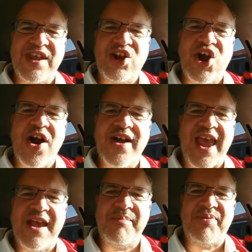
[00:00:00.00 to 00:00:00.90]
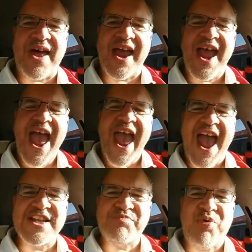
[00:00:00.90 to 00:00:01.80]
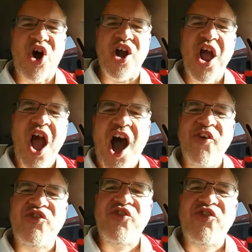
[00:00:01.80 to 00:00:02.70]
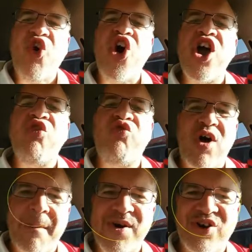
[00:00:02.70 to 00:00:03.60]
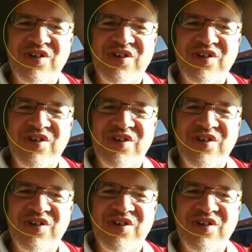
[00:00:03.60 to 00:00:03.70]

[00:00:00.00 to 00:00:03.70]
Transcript: the time for talk, or either rhetoric as it may seem,